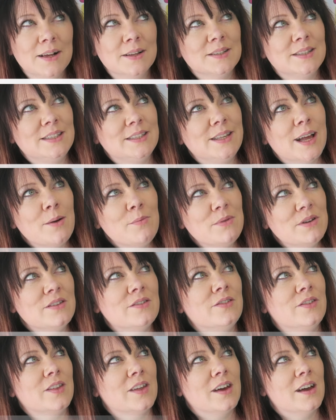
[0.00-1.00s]
Some
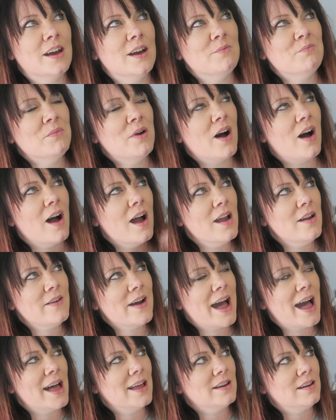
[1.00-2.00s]
of them I
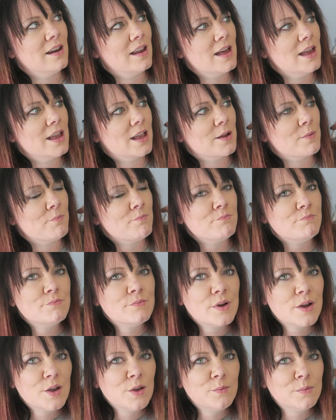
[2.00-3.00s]
had like
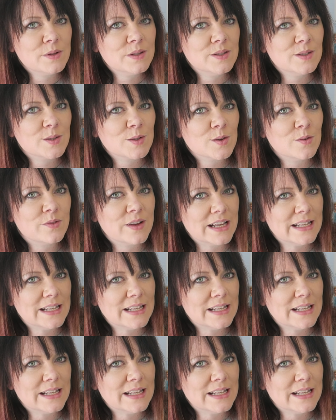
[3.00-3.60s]
moments of